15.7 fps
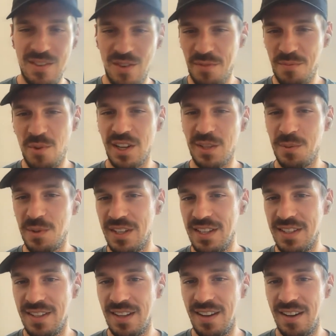you have more
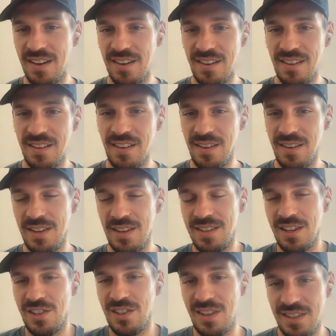expertise there
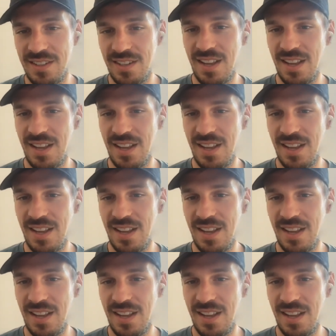essentially? Is